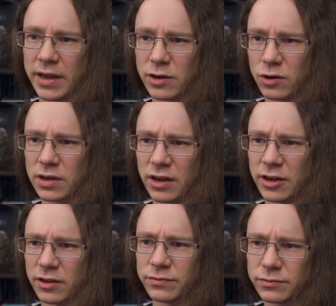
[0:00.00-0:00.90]
not kind
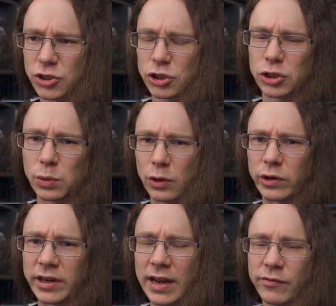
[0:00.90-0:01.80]
of
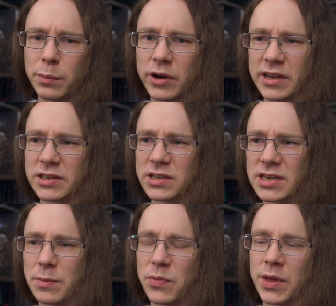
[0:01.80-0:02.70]
shoehorning everybody into the
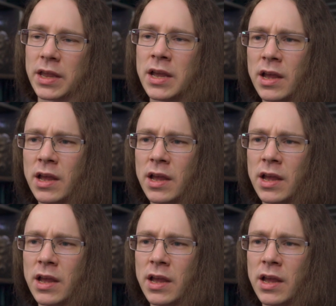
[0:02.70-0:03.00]
same thing.